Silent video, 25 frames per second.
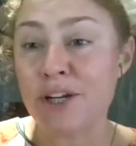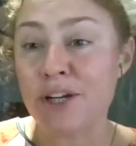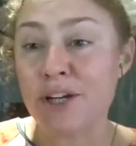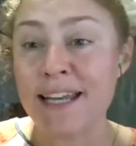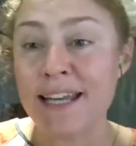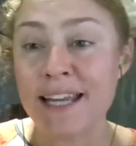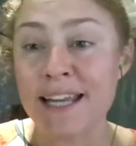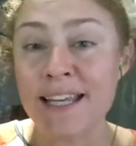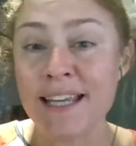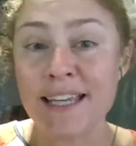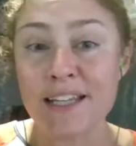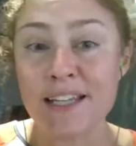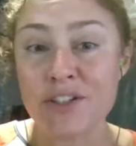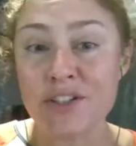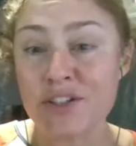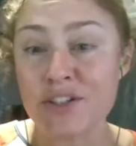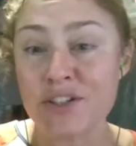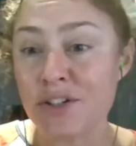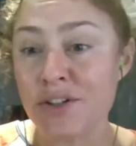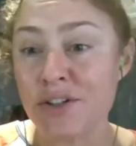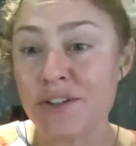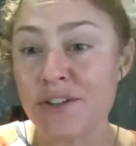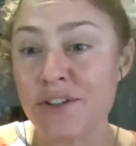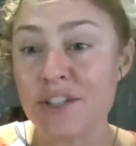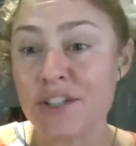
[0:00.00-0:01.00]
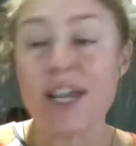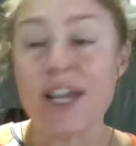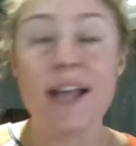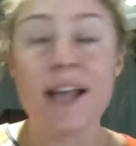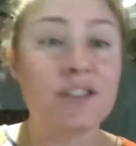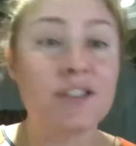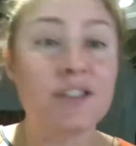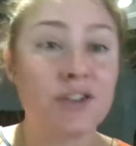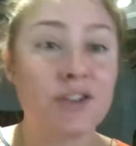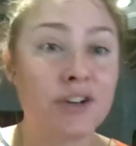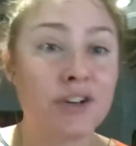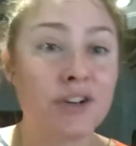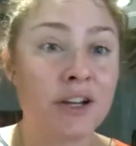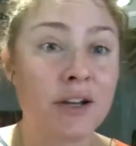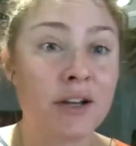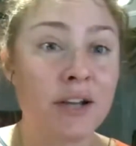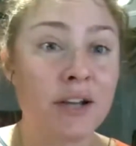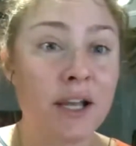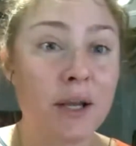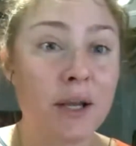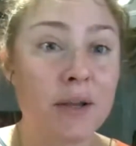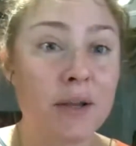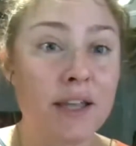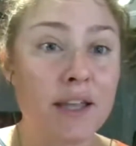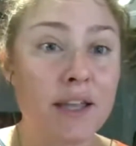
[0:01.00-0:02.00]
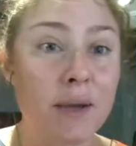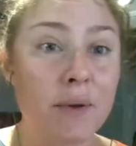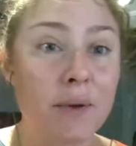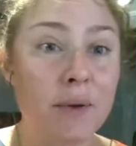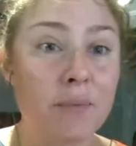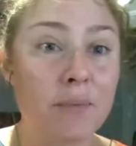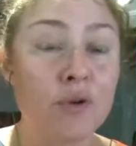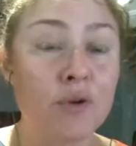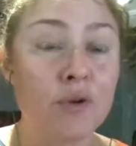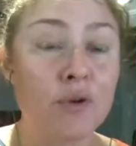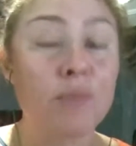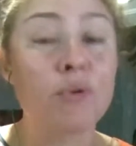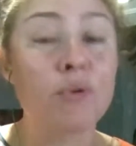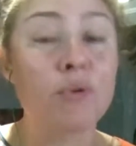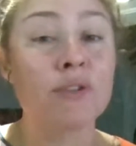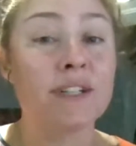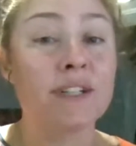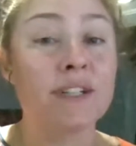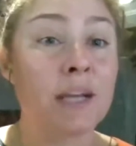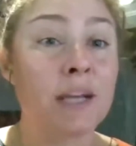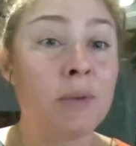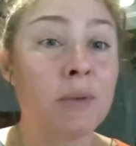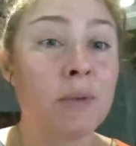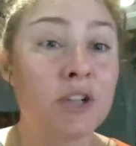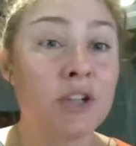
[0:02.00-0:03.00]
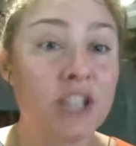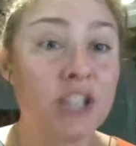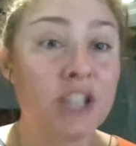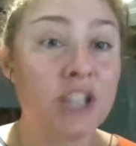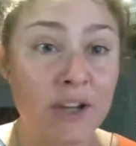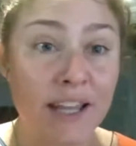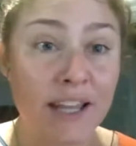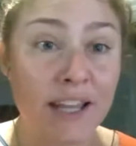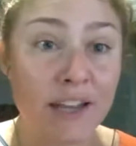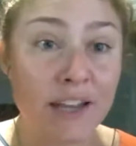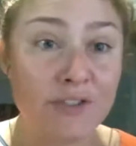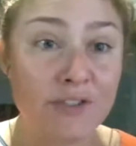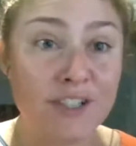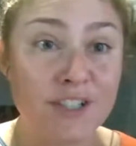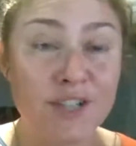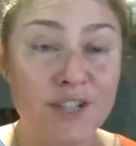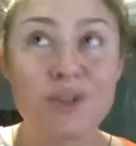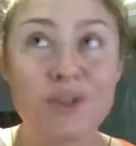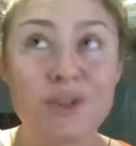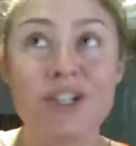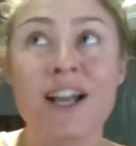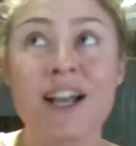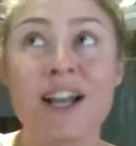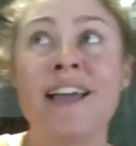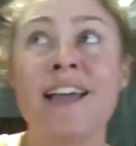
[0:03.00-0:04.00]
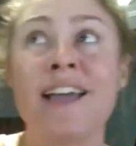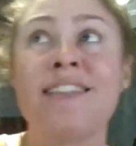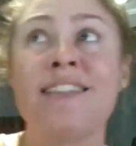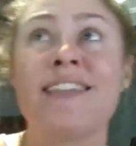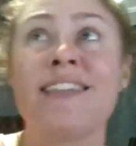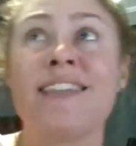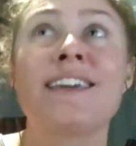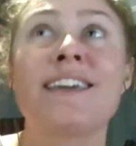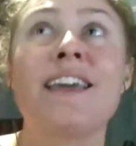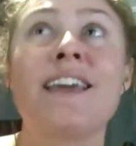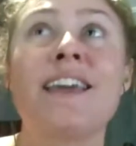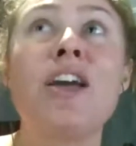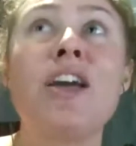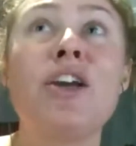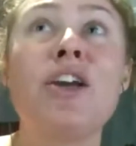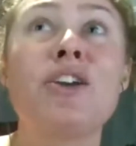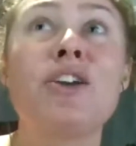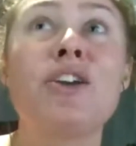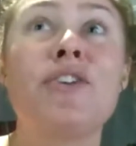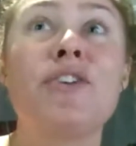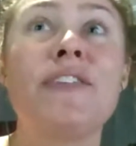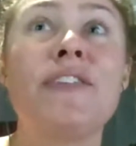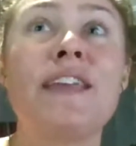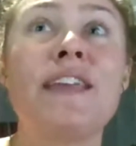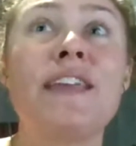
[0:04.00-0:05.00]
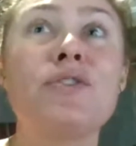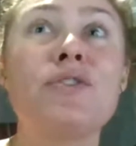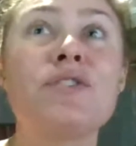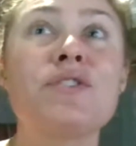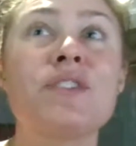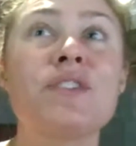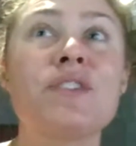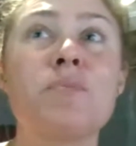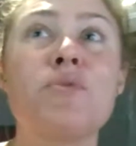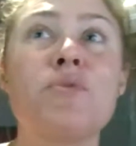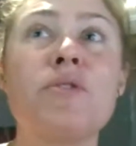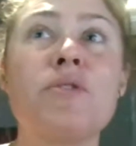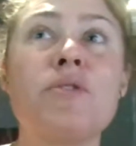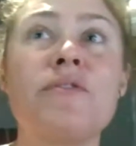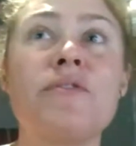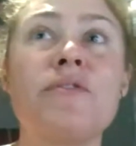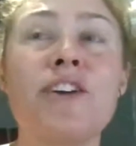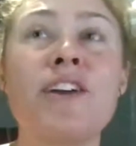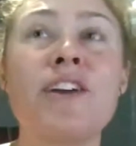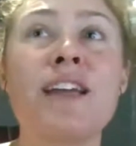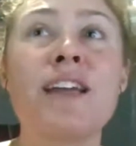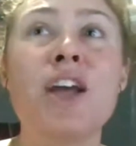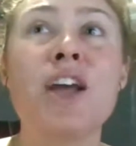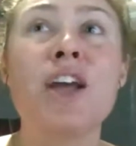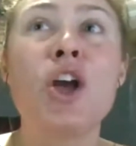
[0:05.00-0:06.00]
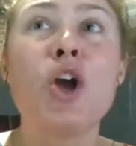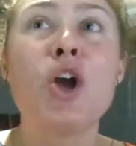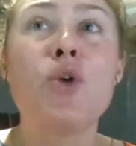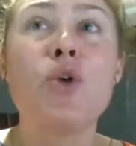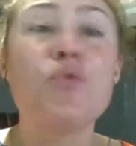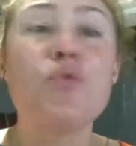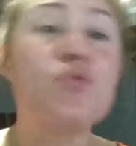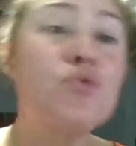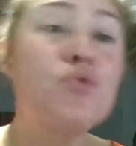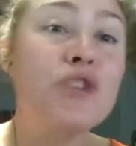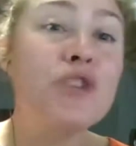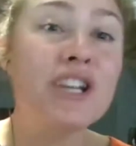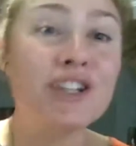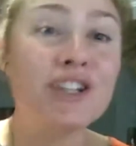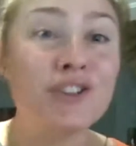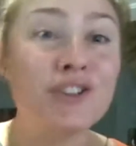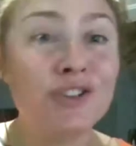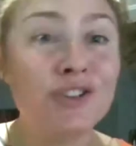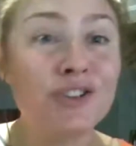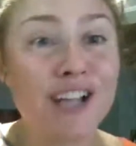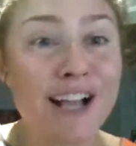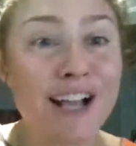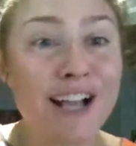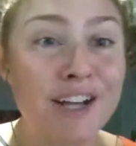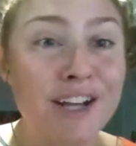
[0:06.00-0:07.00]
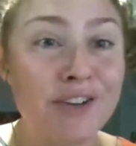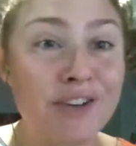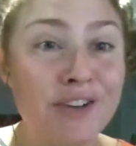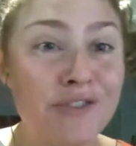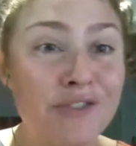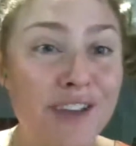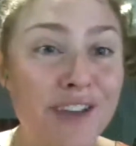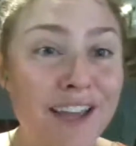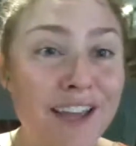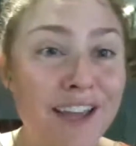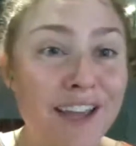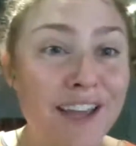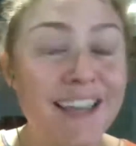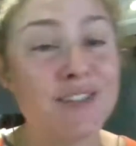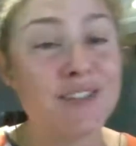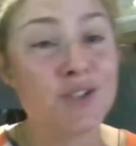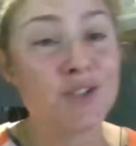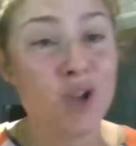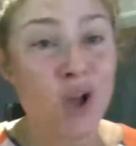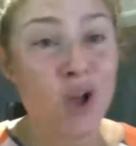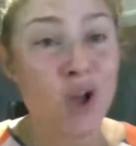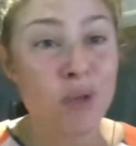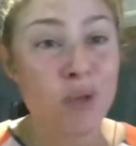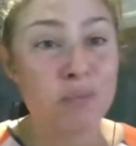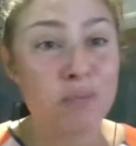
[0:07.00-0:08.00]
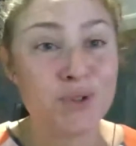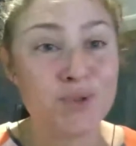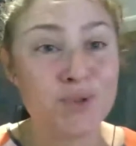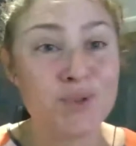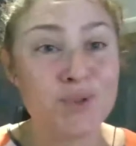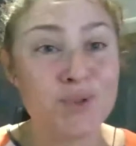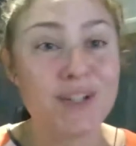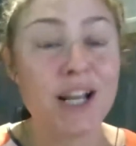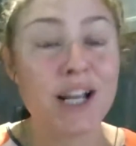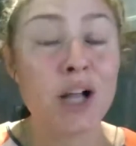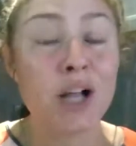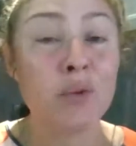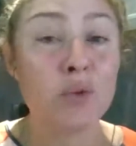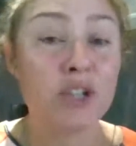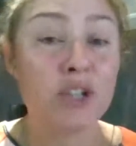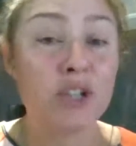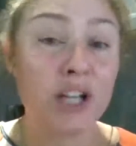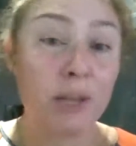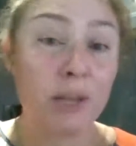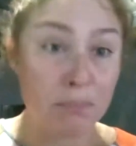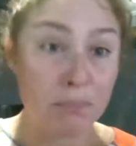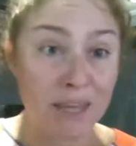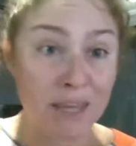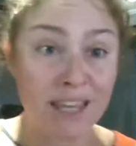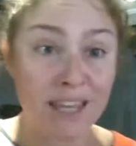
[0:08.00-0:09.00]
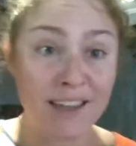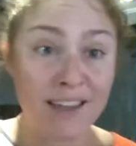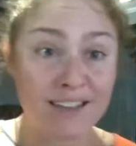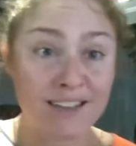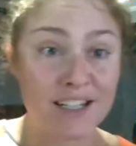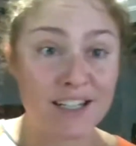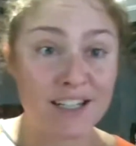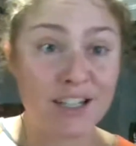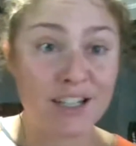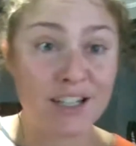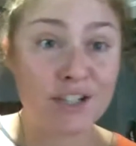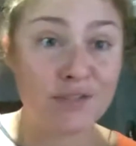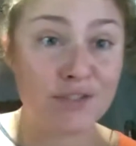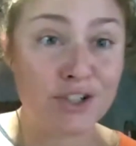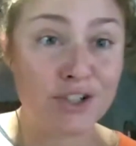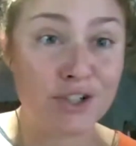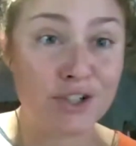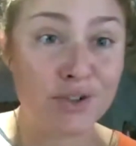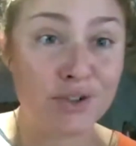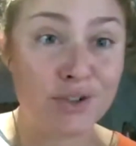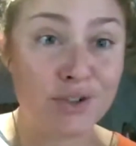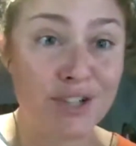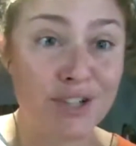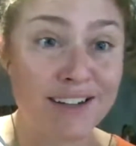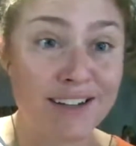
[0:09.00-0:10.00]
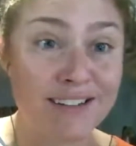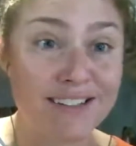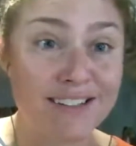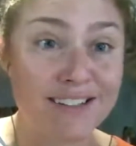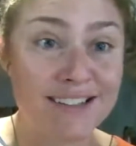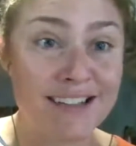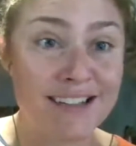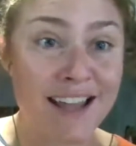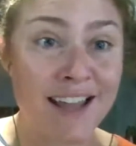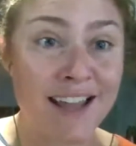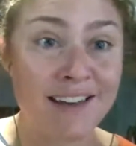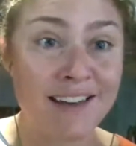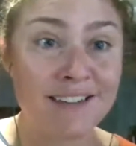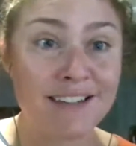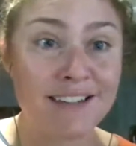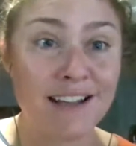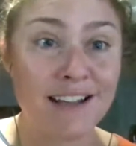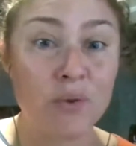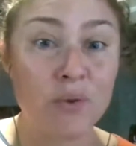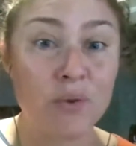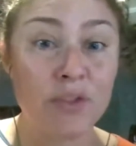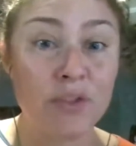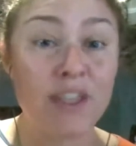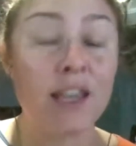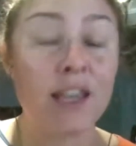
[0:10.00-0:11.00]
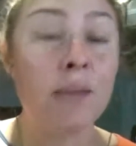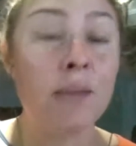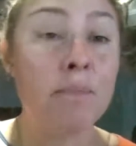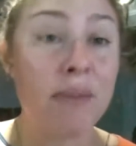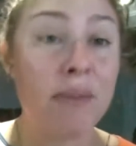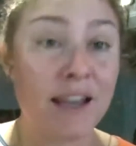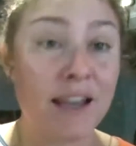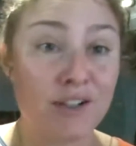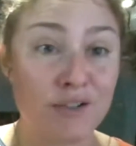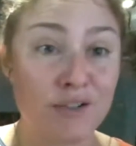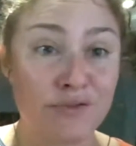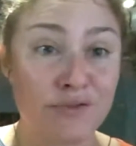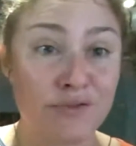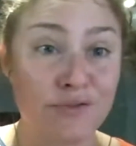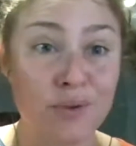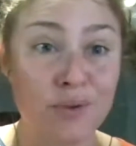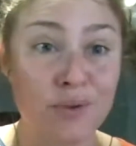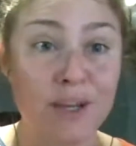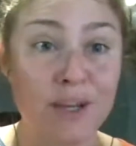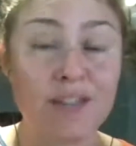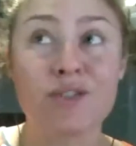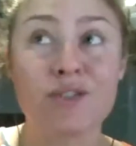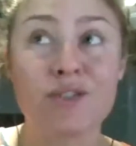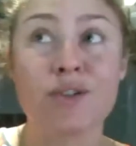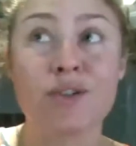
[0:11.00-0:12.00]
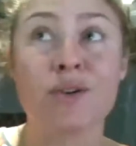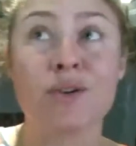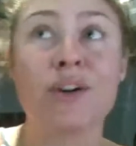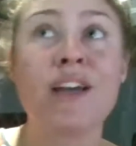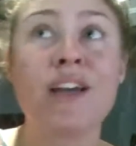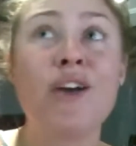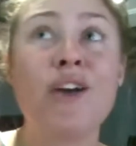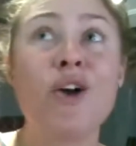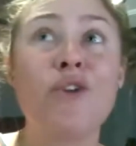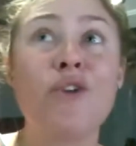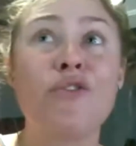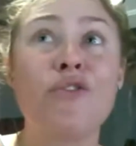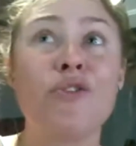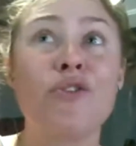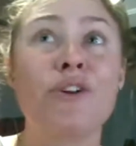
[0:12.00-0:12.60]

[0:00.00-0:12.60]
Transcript: And I think I actually put a link into the chat on a report that WWF did, which I think, they use some very real kind of examples which help me as an individual to understand the impact of food waste.